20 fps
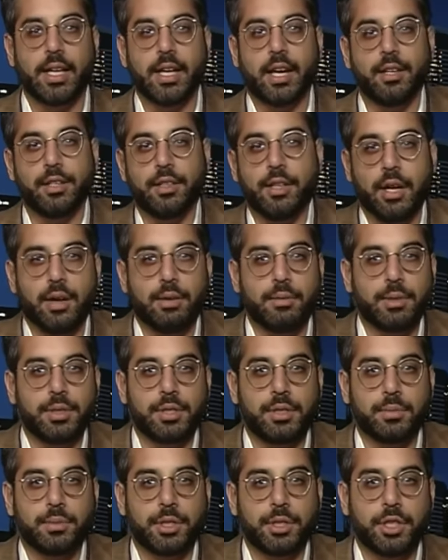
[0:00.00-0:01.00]
you know, I uh,
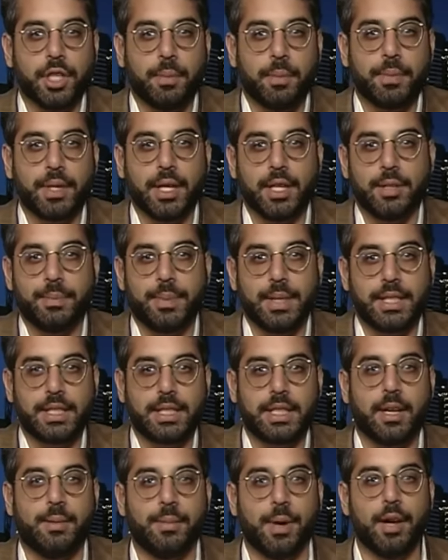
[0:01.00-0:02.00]
was was chomping at the bit
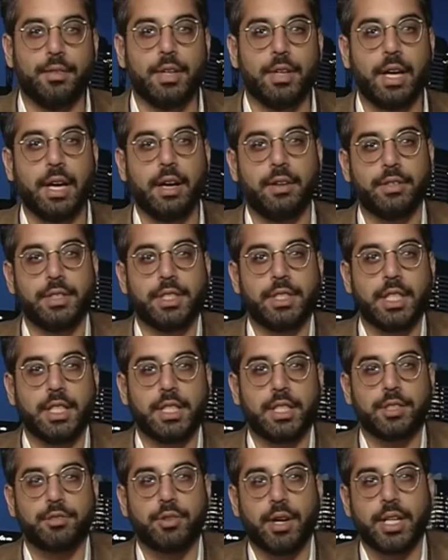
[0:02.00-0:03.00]
to come over here and see
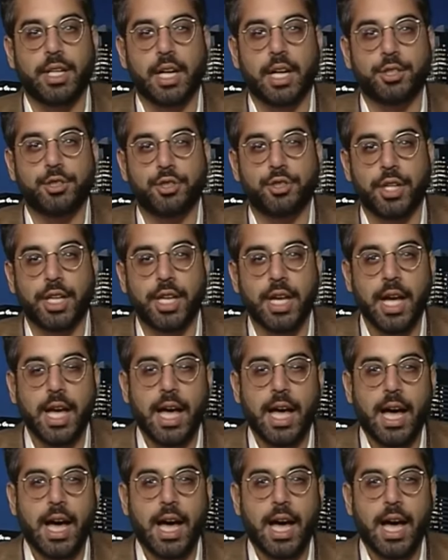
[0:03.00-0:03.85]
this great country.